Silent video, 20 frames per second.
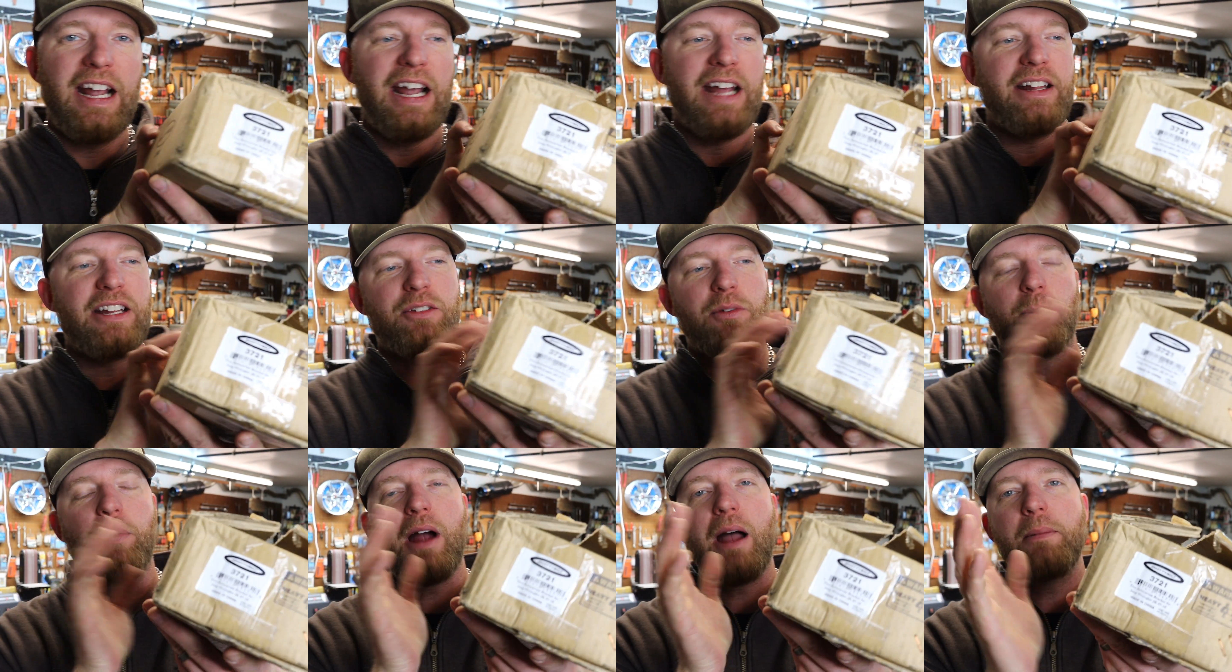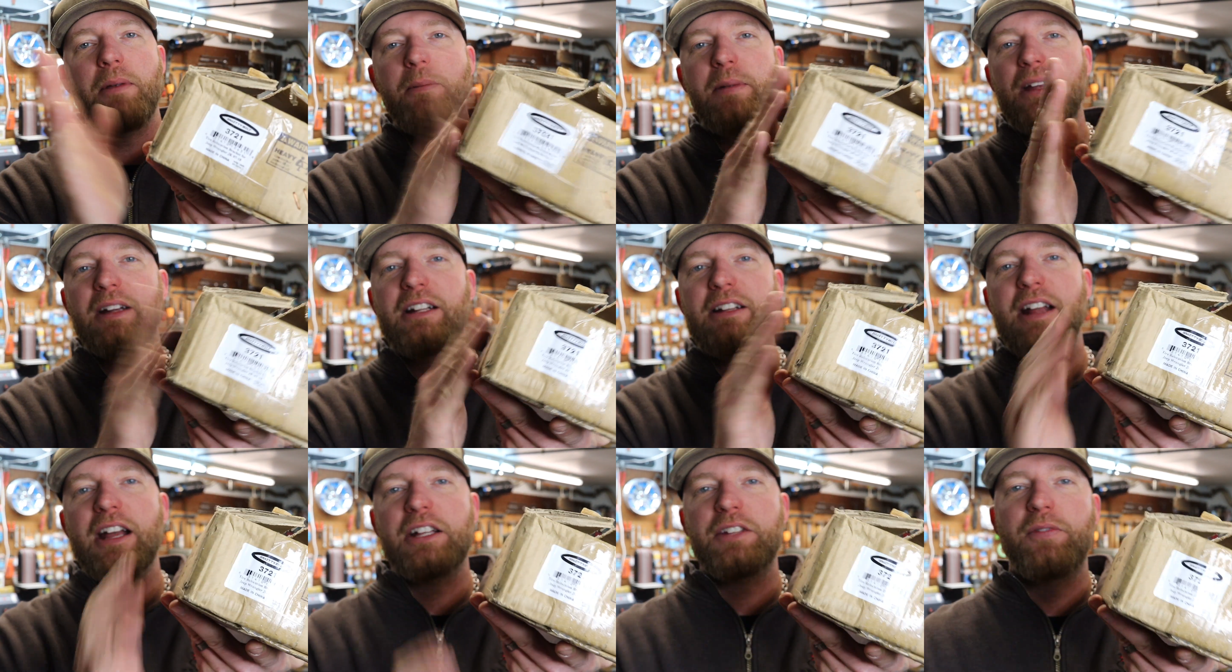And this will probably be in
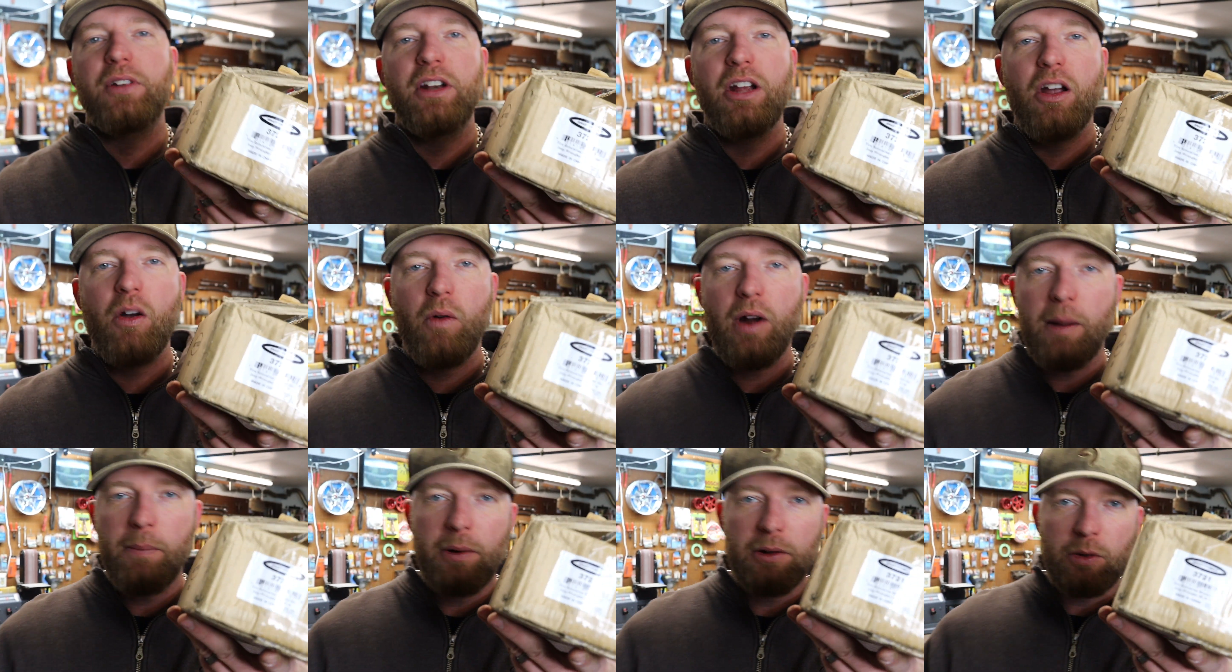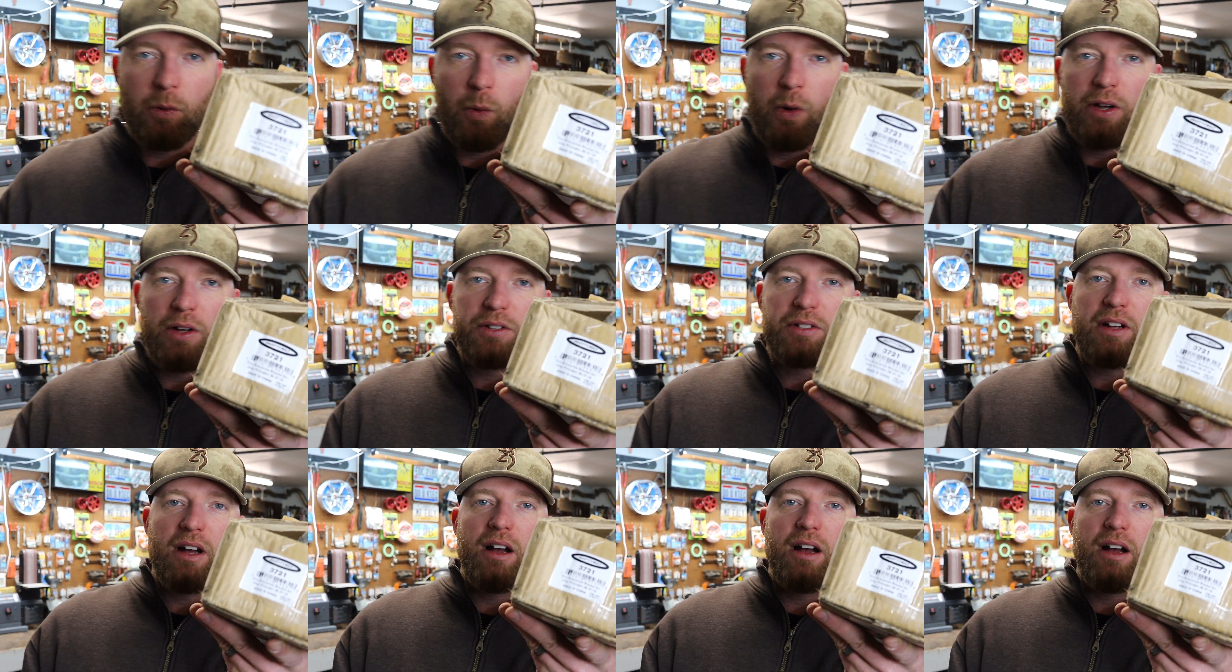the next video when I put the wheels